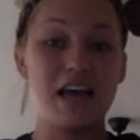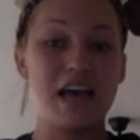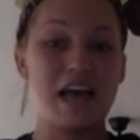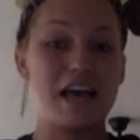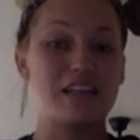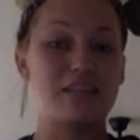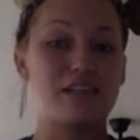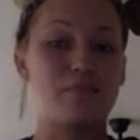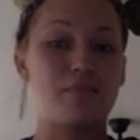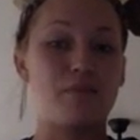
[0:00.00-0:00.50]
And
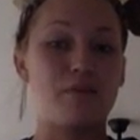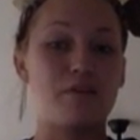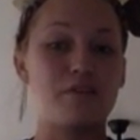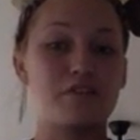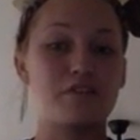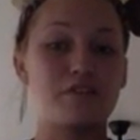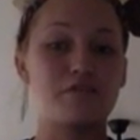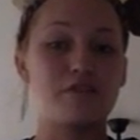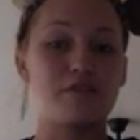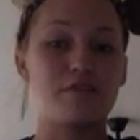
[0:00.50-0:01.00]
it's important
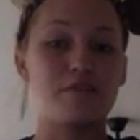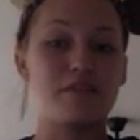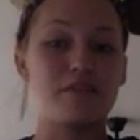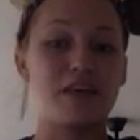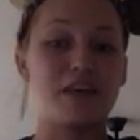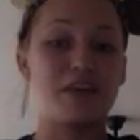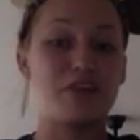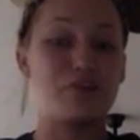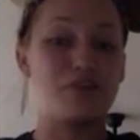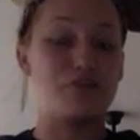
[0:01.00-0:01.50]
to remember
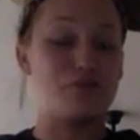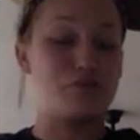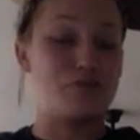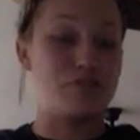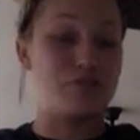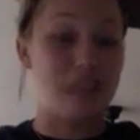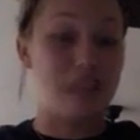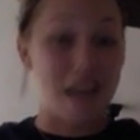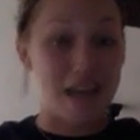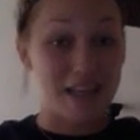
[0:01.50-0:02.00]
that you do
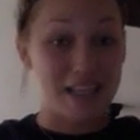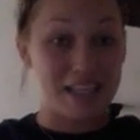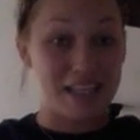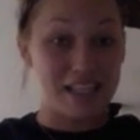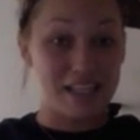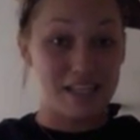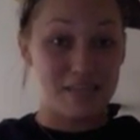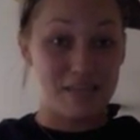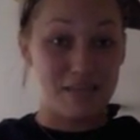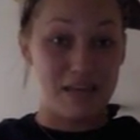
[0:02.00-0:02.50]
not need
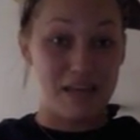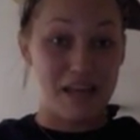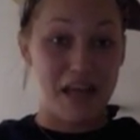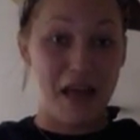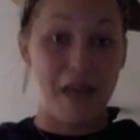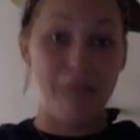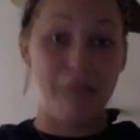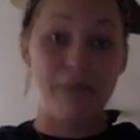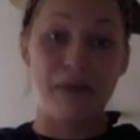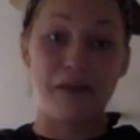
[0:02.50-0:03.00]
to be
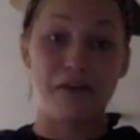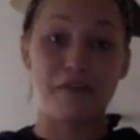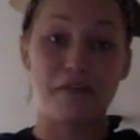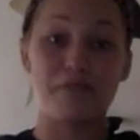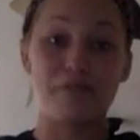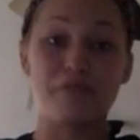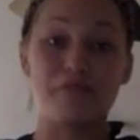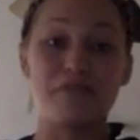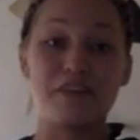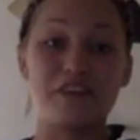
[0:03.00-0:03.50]
a medical
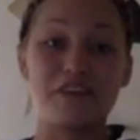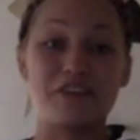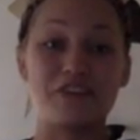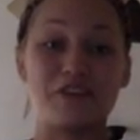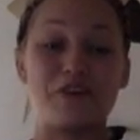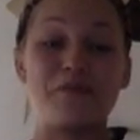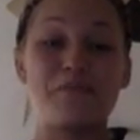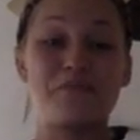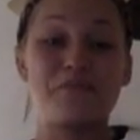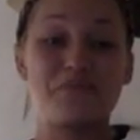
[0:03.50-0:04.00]

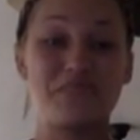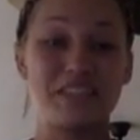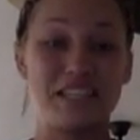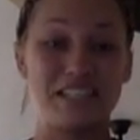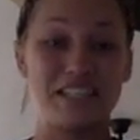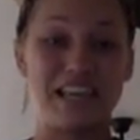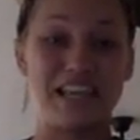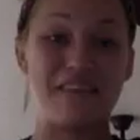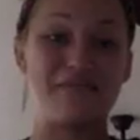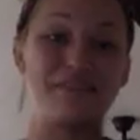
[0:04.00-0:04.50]
professional to
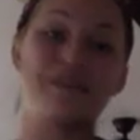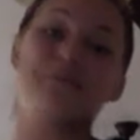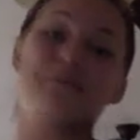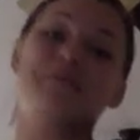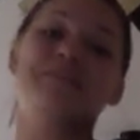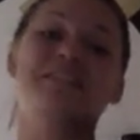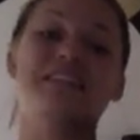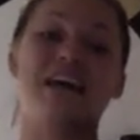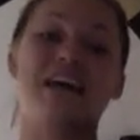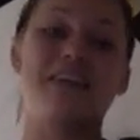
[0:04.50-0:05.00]
save
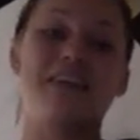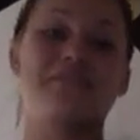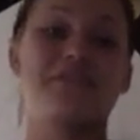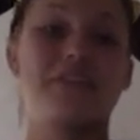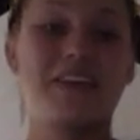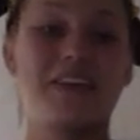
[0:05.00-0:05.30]
someone's life.